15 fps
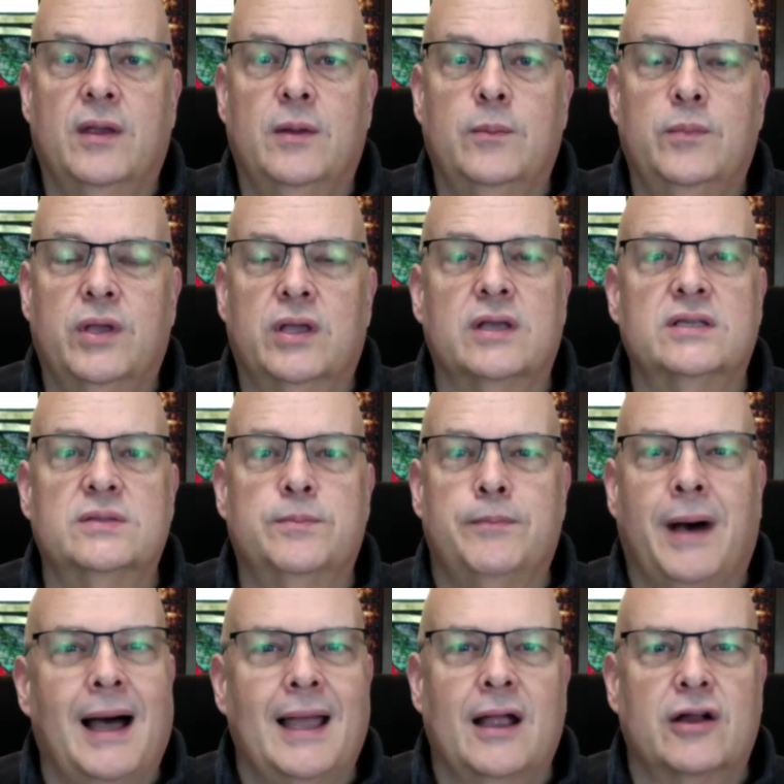Because
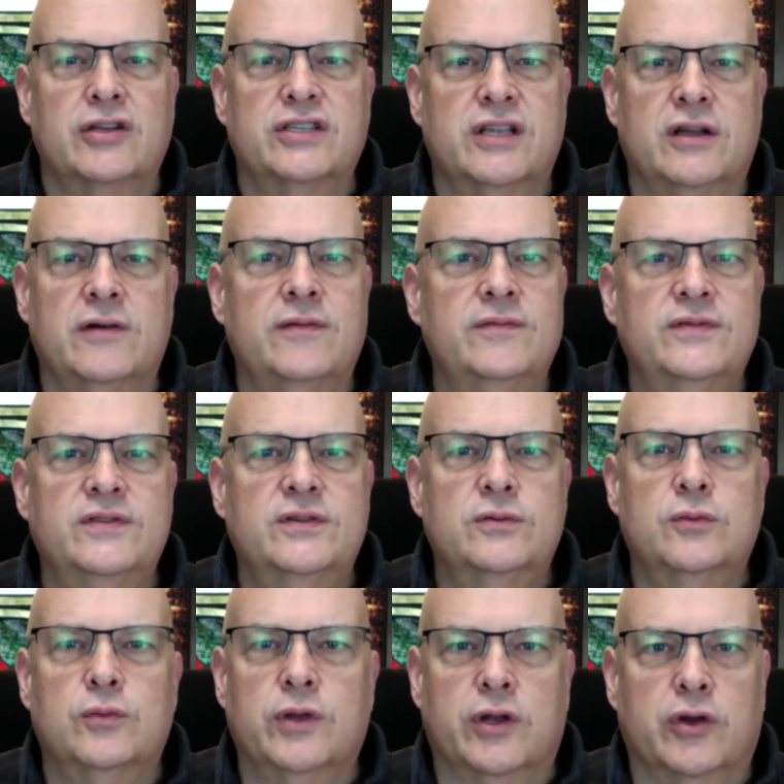by ourselves,
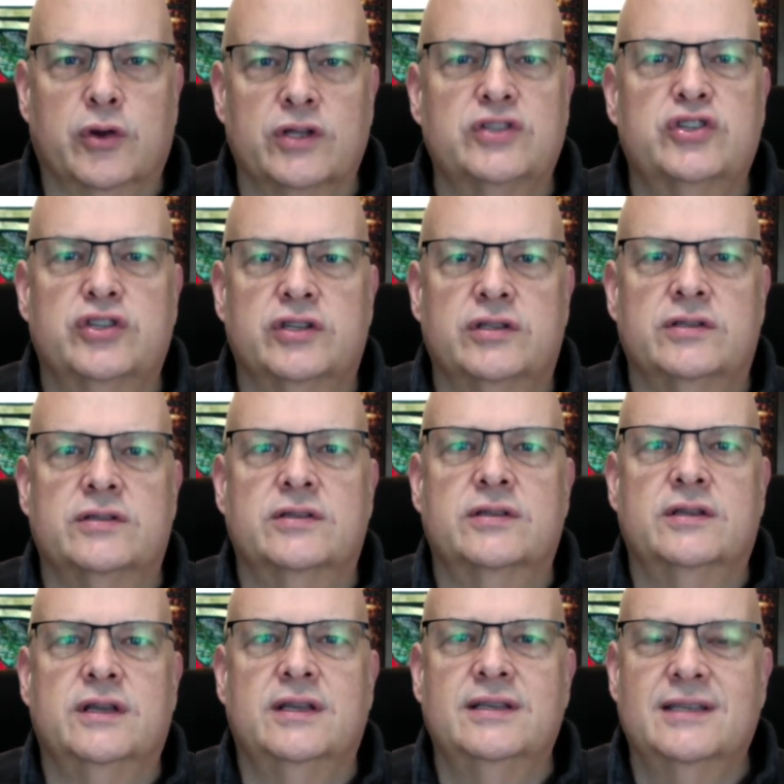we're Christians.
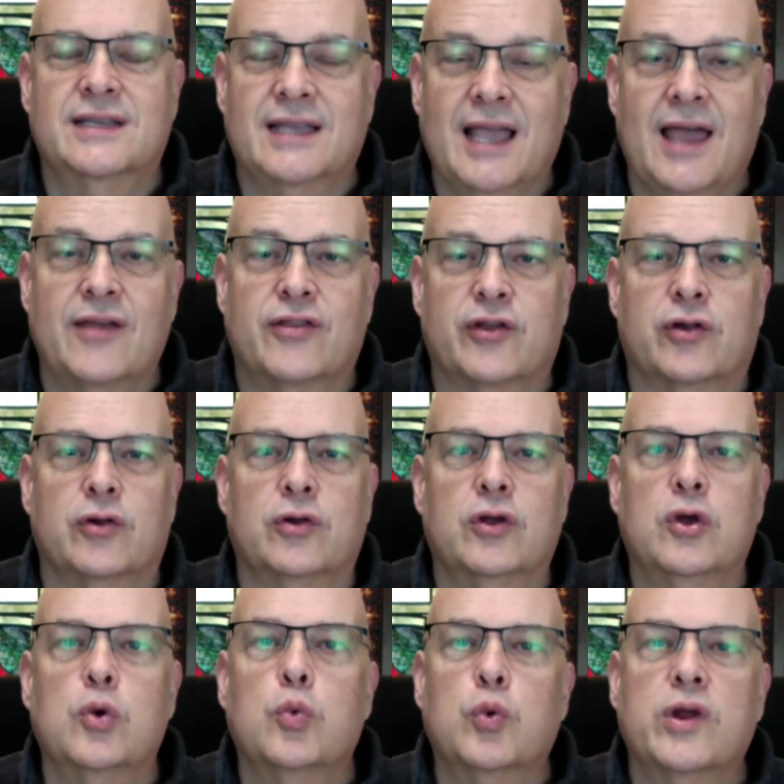Together,
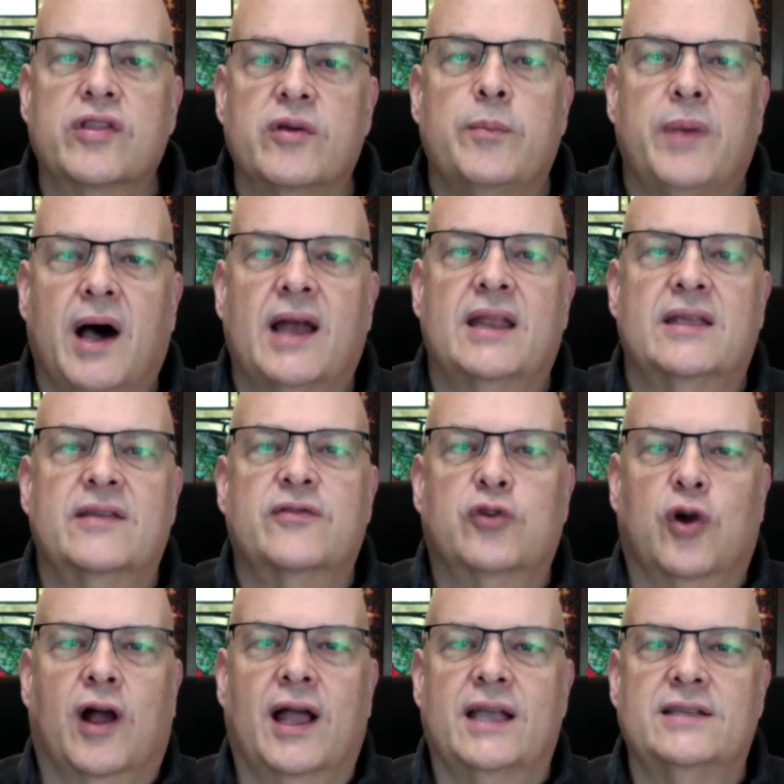we're the body of
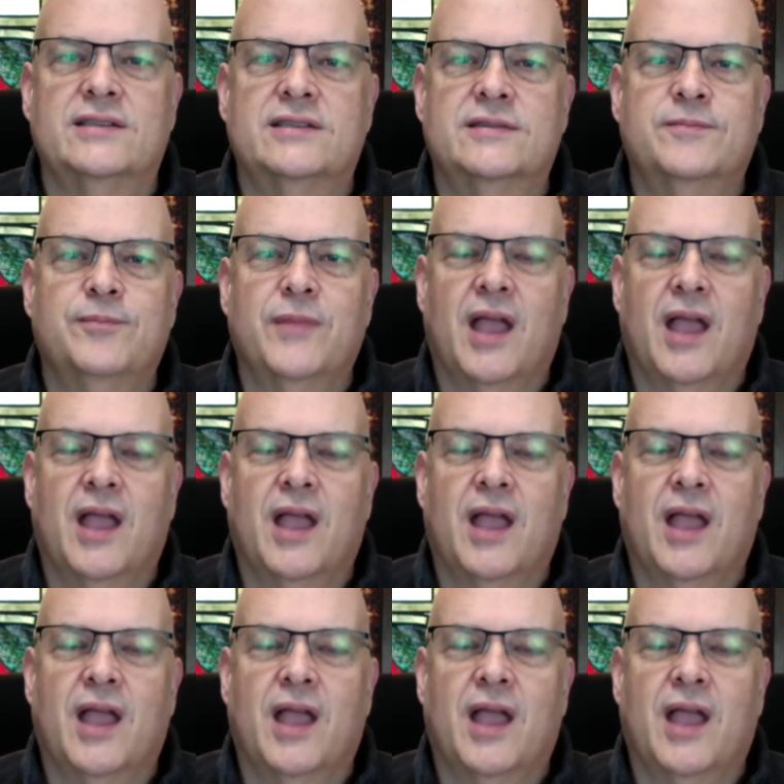Christ.